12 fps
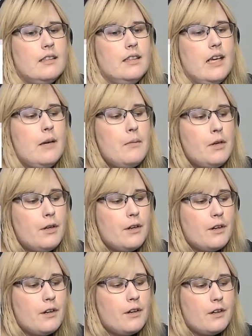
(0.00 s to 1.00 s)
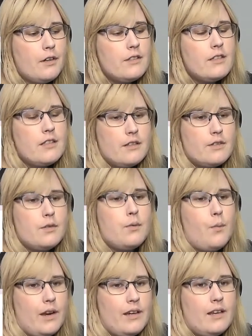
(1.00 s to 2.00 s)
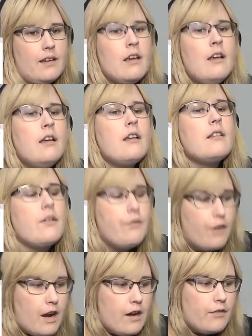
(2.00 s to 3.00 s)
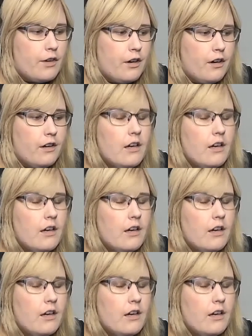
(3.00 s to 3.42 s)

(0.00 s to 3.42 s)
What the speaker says: Amber Heard's sister Whitney is afraid of her.